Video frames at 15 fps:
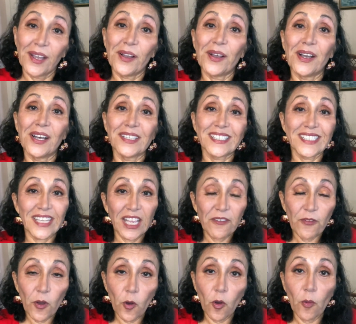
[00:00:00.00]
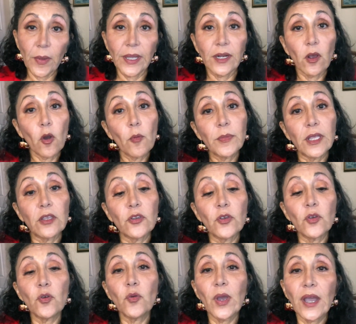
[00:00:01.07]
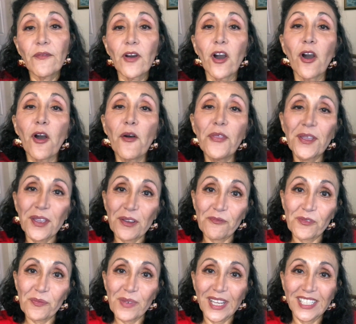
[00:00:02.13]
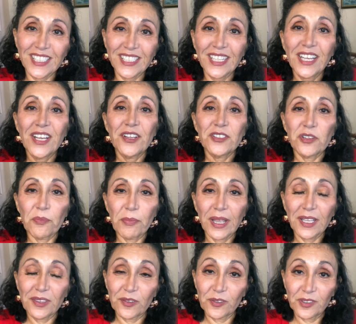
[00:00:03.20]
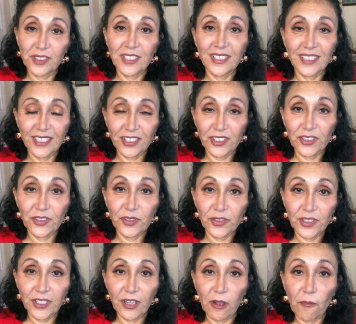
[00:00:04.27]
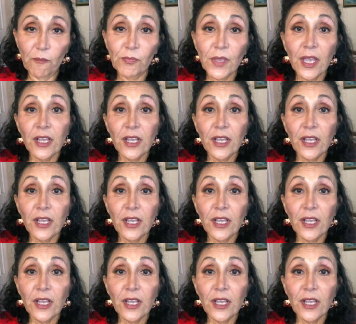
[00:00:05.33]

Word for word: a safe home and a home that you have all the information to make those decisions yourself.